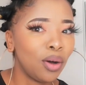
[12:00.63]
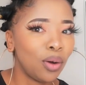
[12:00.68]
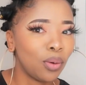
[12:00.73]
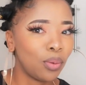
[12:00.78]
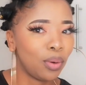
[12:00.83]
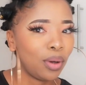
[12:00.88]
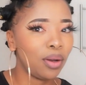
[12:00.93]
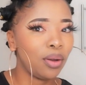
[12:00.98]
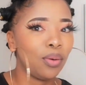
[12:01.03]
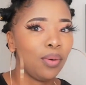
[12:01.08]

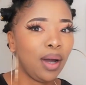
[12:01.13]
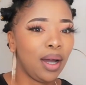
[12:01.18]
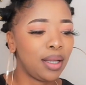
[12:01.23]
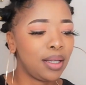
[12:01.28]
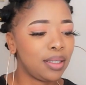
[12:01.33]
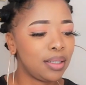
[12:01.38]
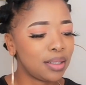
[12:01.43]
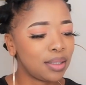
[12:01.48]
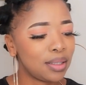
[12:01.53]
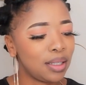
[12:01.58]
What do you
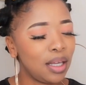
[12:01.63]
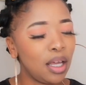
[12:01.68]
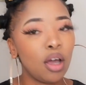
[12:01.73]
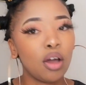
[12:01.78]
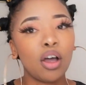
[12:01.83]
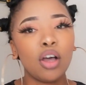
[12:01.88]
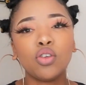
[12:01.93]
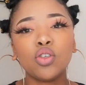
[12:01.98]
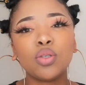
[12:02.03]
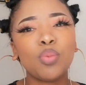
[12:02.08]
want?"
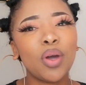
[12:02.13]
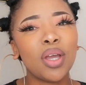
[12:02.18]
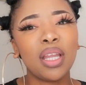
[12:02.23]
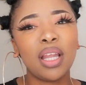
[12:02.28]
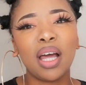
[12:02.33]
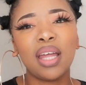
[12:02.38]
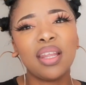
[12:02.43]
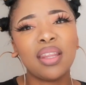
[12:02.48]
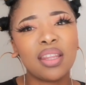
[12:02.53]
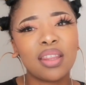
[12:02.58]
Because
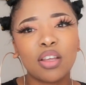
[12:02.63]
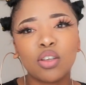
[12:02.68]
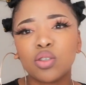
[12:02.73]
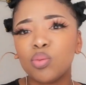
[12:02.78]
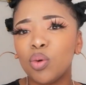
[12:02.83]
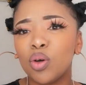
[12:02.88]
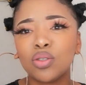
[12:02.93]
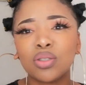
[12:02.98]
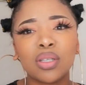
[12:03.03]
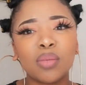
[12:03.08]
another thing,
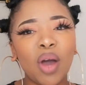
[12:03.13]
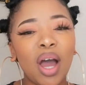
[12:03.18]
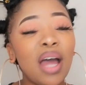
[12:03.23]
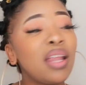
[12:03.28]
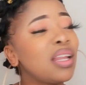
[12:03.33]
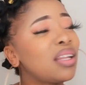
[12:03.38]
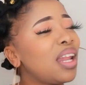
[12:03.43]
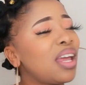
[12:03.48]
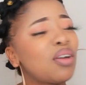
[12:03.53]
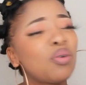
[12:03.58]

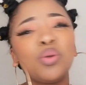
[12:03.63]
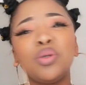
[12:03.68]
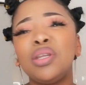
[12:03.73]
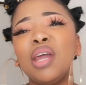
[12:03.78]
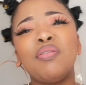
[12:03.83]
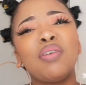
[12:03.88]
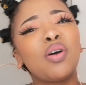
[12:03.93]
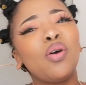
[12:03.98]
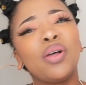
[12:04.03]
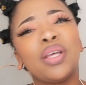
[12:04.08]
we'd
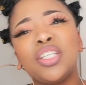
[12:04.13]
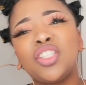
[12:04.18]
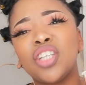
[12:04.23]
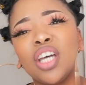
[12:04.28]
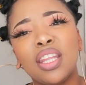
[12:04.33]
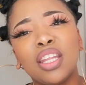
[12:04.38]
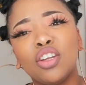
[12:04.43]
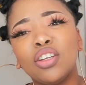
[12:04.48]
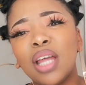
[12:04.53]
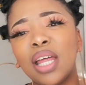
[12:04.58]
never call each
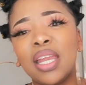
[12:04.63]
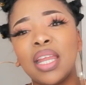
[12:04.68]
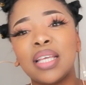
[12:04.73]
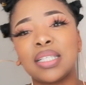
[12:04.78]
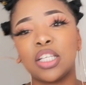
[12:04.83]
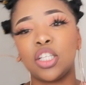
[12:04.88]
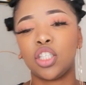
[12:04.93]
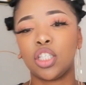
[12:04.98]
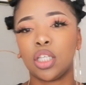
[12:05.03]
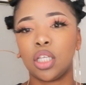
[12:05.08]
other, not
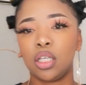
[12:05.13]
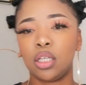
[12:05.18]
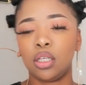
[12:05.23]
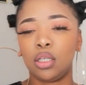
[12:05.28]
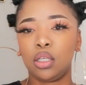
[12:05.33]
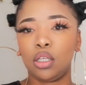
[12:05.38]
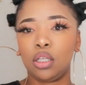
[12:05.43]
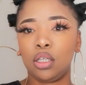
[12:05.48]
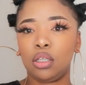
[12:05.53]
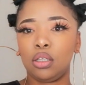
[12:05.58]
unless it's
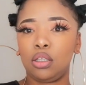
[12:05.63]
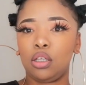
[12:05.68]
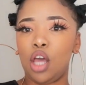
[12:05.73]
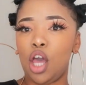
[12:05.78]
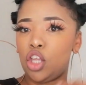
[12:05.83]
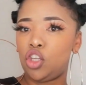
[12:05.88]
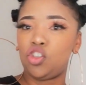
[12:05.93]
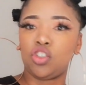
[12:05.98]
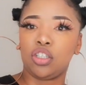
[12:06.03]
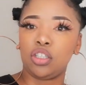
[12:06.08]

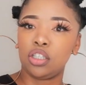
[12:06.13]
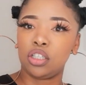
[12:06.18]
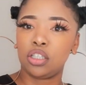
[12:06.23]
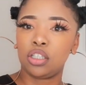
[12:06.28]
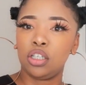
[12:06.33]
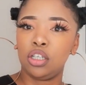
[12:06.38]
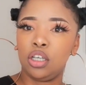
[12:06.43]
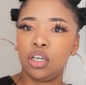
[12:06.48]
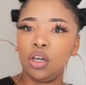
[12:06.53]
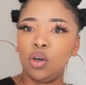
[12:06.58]
urgent.
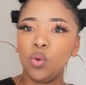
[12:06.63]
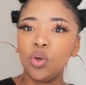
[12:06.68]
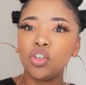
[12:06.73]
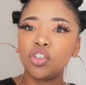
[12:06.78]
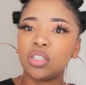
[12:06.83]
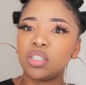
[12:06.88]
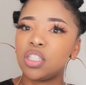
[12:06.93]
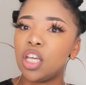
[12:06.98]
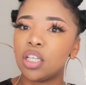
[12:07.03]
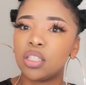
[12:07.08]
We
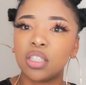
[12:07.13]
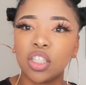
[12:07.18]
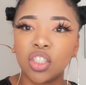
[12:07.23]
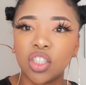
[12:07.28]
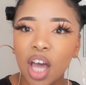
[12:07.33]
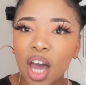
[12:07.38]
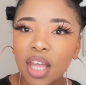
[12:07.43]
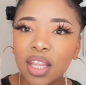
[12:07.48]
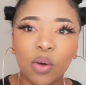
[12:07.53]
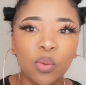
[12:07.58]
just text each
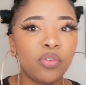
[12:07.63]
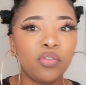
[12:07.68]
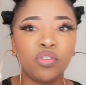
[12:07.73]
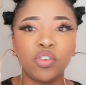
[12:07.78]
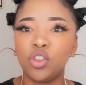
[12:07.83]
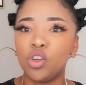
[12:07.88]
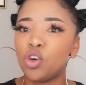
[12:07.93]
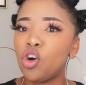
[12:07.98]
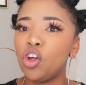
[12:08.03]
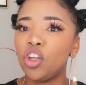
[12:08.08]
other, we
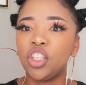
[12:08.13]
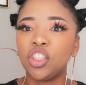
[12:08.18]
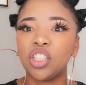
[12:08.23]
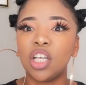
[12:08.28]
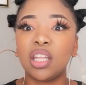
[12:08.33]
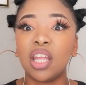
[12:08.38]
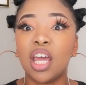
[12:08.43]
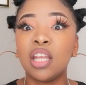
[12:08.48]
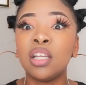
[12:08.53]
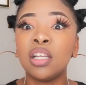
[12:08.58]
video call each
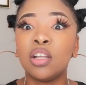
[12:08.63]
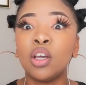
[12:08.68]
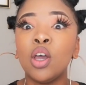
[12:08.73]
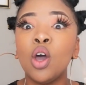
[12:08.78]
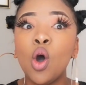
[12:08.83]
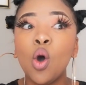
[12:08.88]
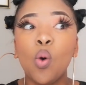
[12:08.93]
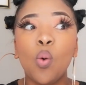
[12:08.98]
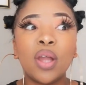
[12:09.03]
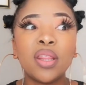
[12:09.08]
other, and
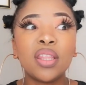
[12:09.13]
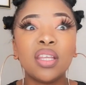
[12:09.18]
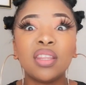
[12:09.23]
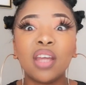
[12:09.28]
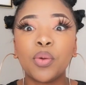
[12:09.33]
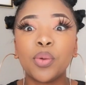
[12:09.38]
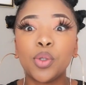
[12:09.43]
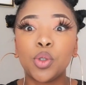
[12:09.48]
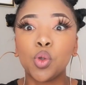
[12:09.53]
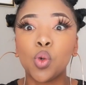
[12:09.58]
one thing
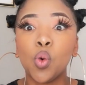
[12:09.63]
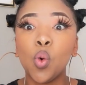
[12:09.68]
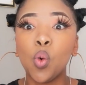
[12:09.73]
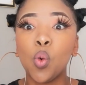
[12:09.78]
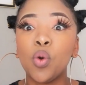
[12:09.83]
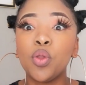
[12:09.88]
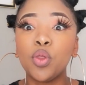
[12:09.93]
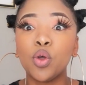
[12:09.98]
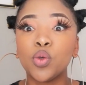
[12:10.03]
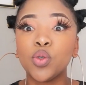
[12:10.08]
that we do
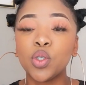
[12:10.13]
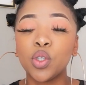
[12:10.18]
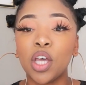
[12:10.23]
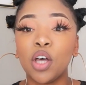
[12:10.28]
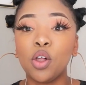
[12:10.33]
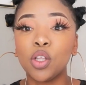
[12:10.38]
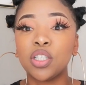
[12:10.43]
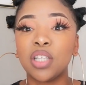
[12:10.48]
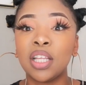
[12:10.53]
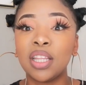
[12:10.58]
with those
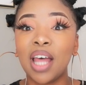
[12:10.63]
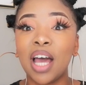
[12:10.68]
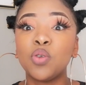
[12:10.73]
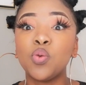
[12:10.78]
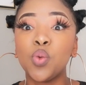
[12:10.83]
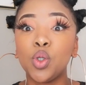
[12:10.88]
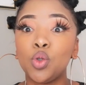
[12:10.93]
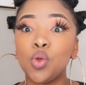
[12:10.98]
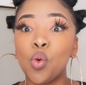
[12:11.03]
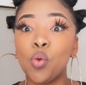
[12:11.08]
girls that
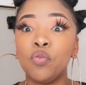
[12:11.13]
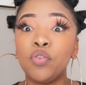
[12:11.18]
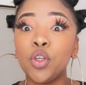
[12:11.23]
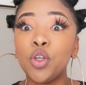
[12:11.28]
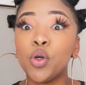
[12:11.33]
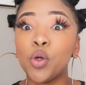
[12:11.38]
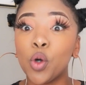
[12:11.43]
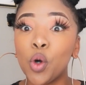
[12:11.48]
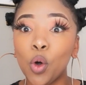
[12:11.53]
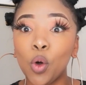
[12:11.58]
we do
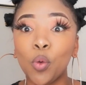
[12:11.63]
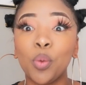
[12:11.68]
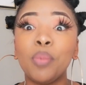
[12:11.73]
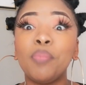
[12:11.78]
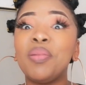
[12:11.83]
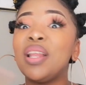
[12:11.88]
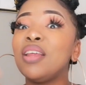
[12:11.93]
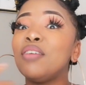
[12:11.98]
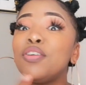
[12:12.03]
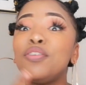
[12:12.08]
video call. We
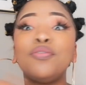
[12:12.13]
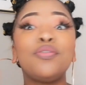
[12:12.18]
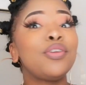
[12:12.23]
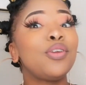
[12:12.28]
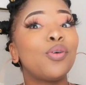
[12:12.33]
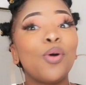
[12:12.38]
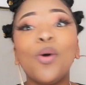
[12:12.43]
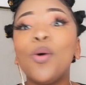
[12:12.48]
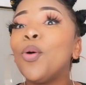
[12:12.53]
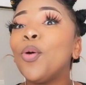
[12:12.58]
believe in
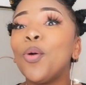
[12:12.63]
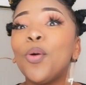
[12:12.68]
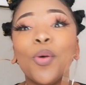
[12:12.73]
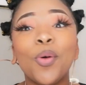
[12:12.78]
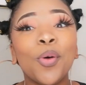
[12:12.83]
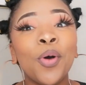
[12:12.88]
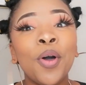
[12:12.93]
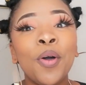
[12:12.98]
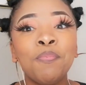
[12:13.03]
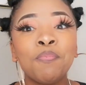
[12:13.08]
video
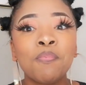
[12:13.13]
call.